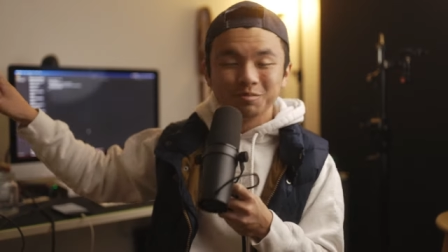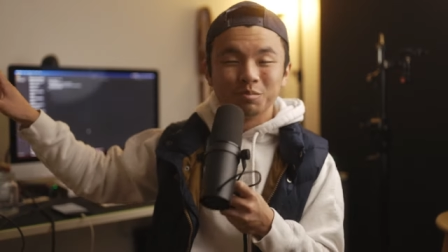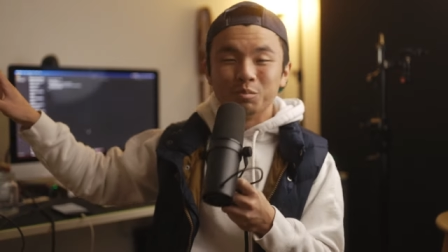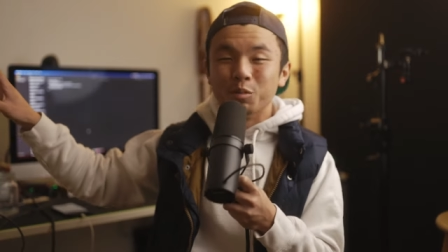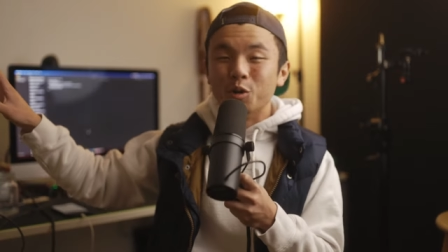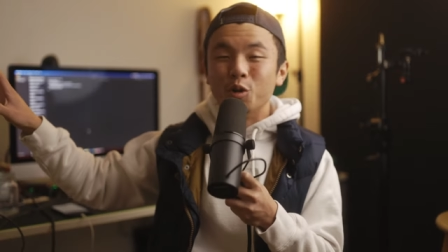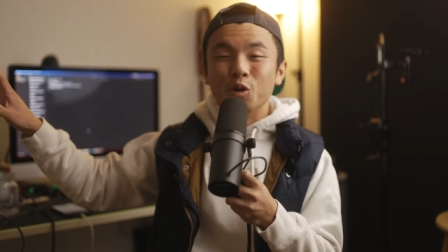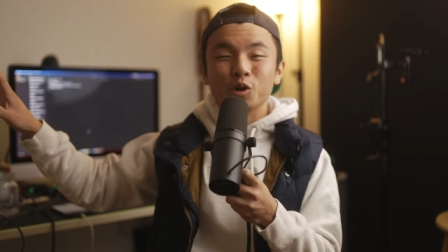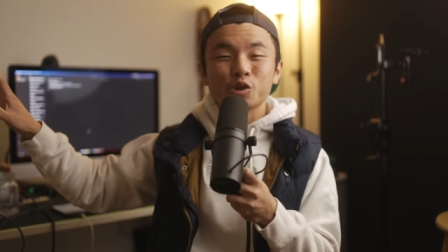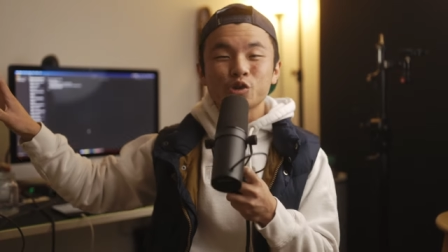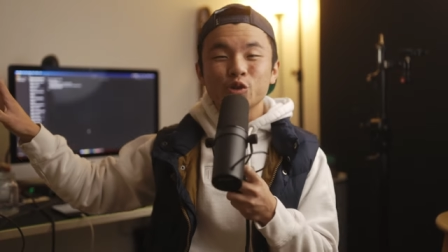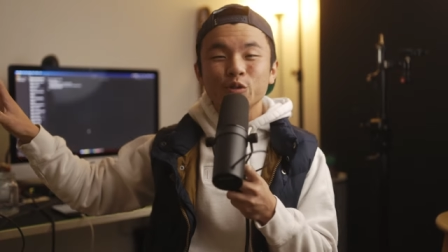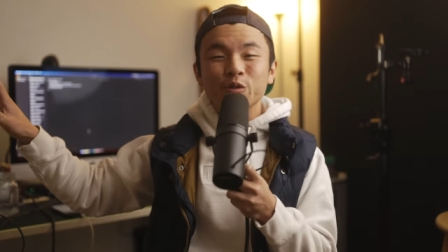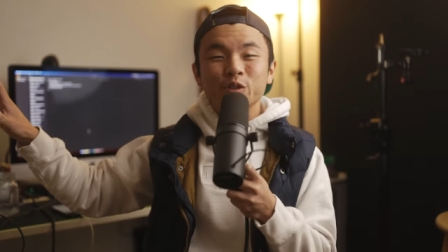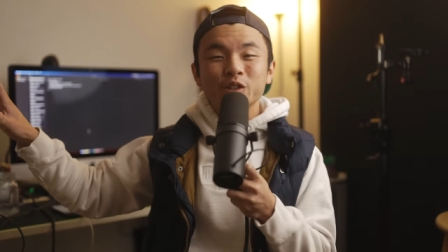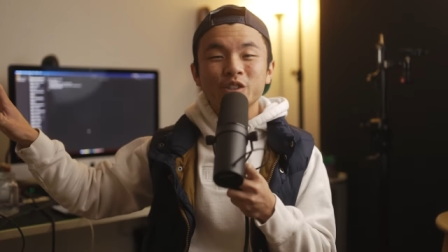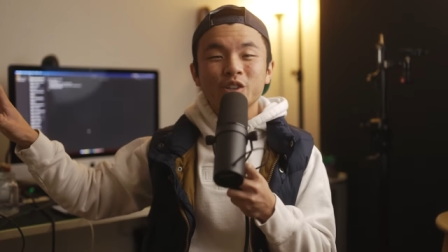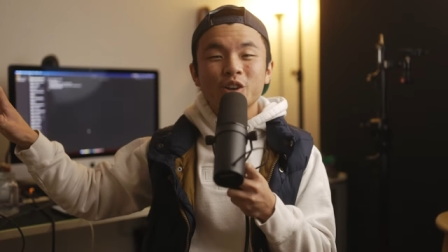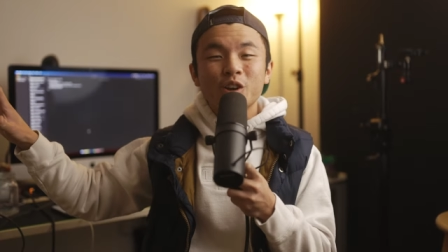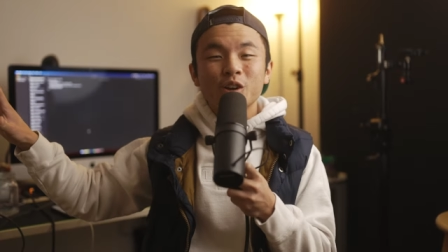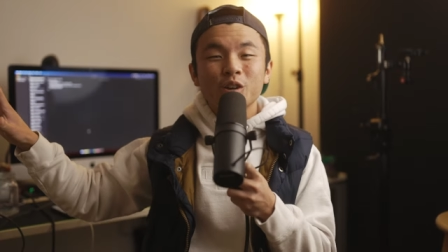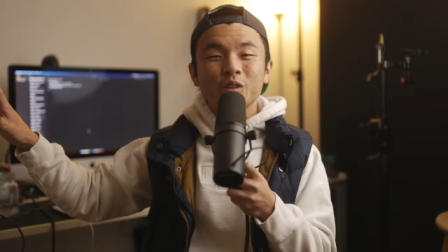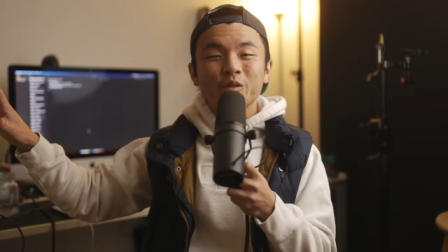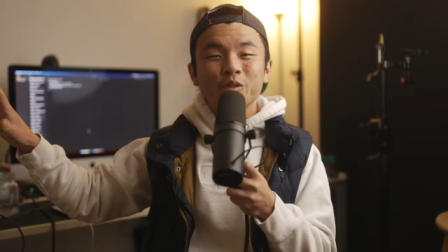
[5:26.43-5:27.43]
portrait
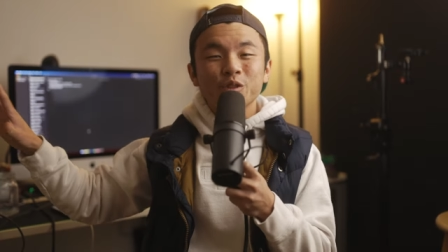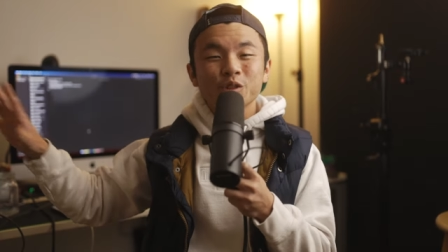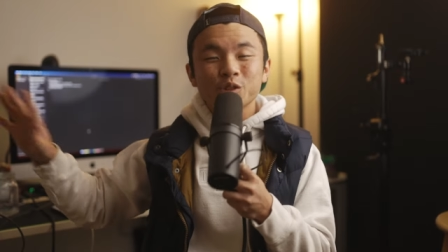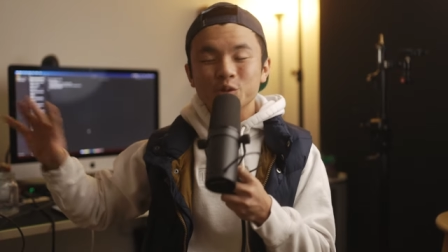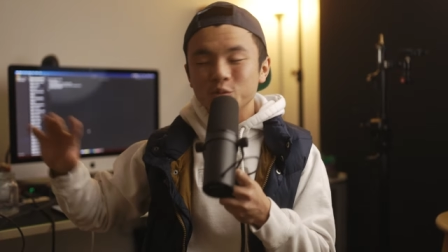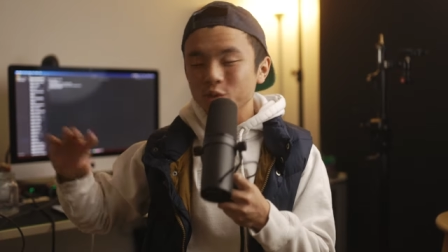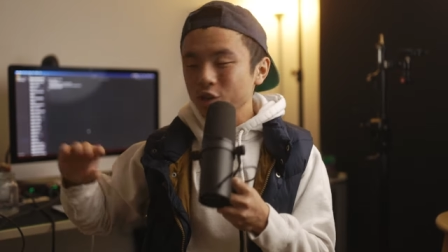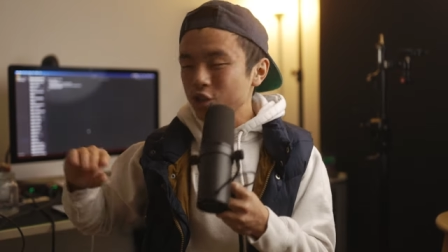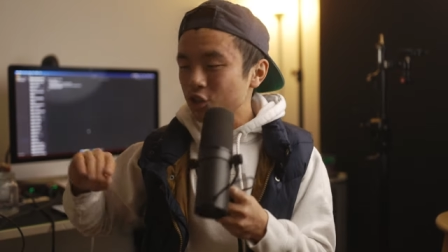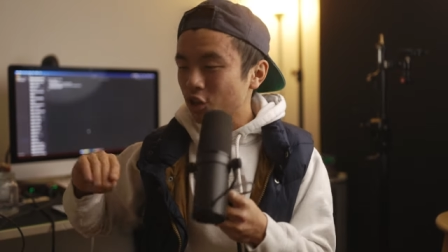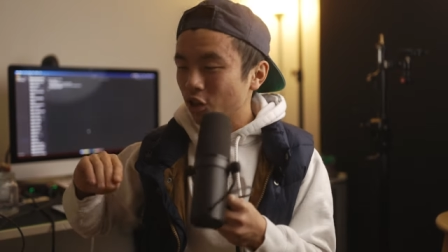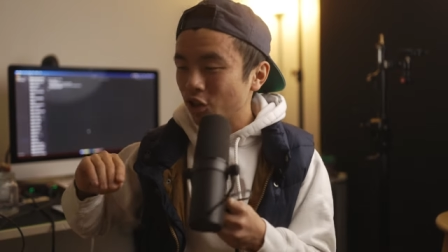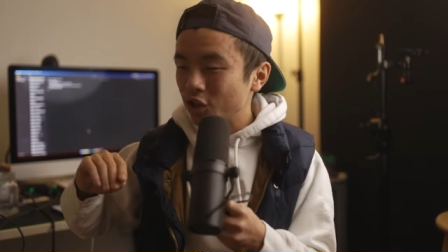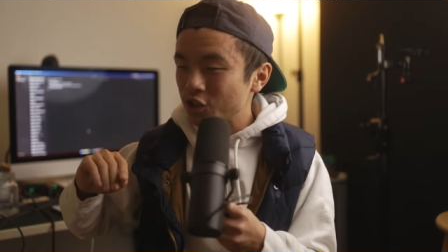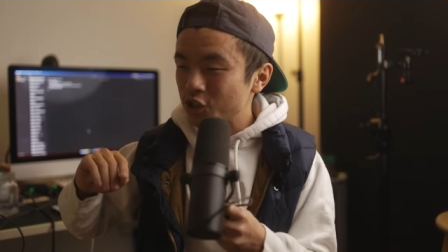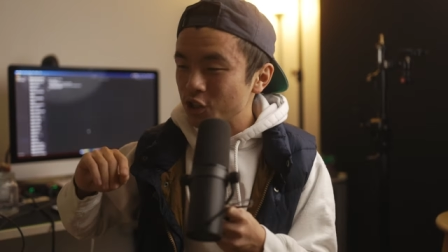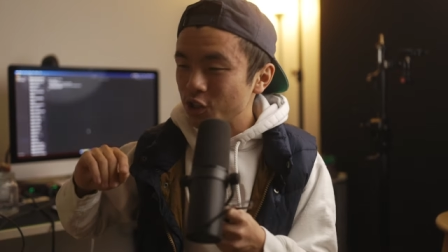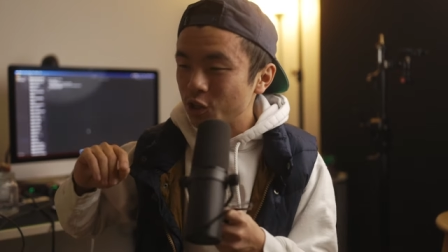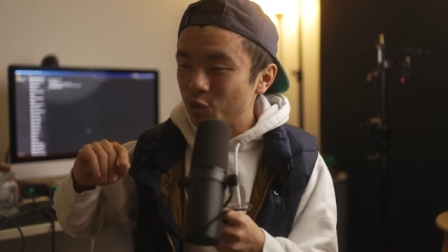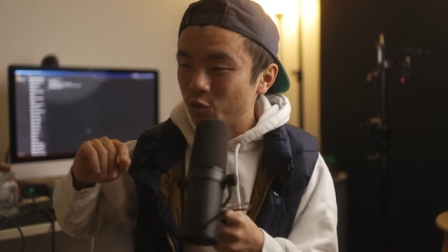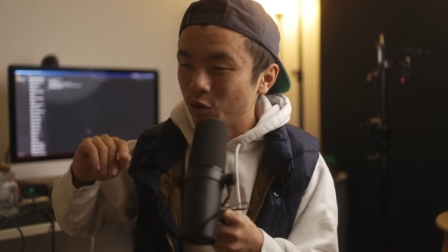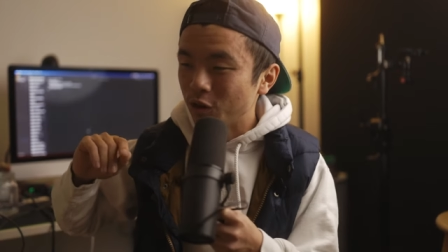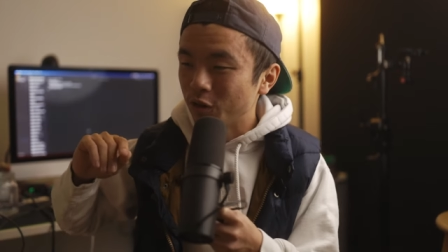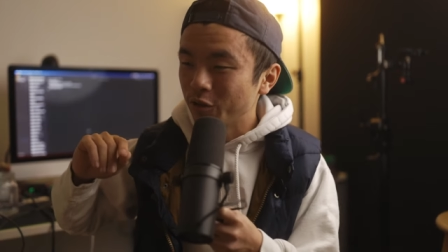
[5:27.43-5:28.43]
photographers, we charge
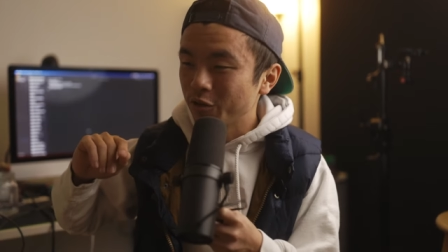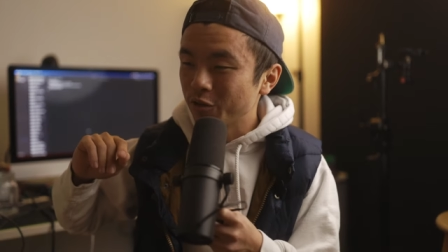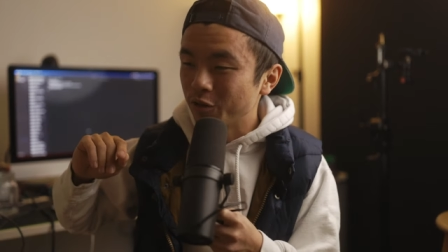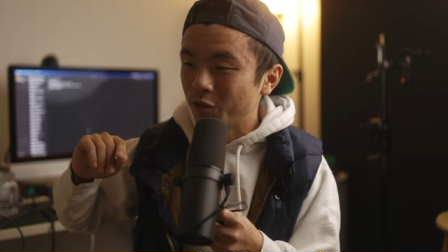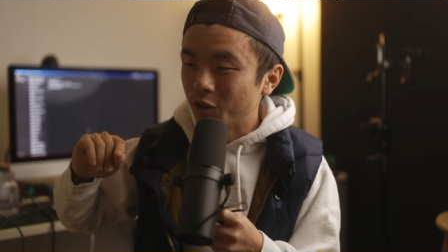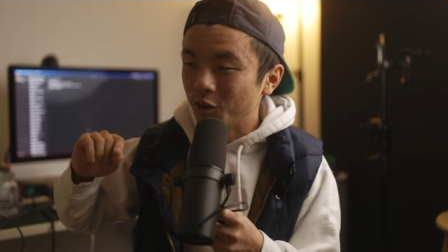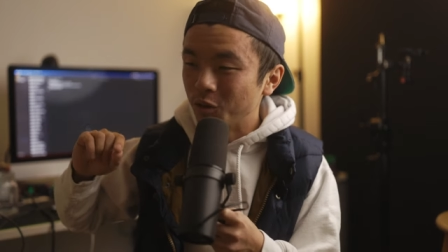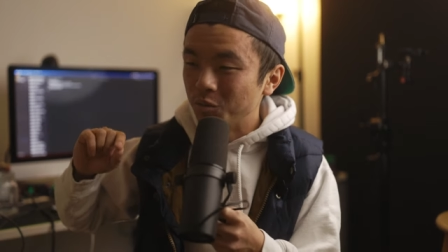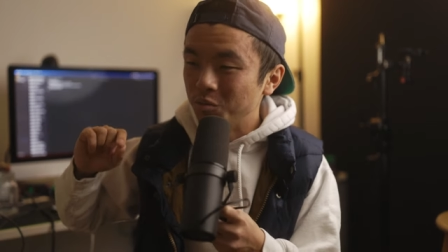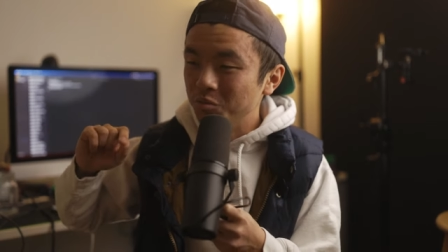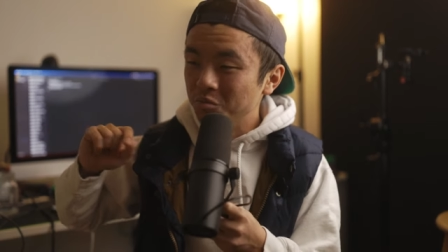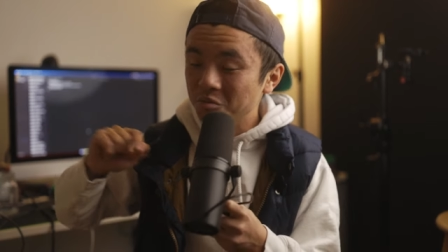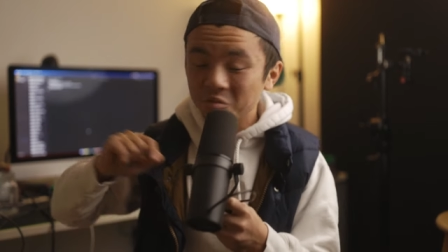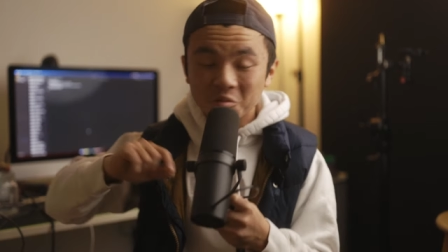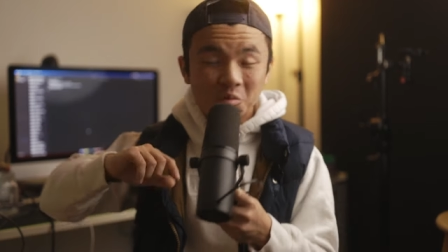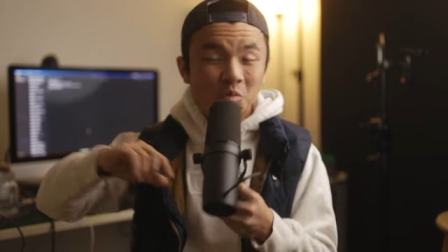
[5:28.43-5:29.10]
anywhere from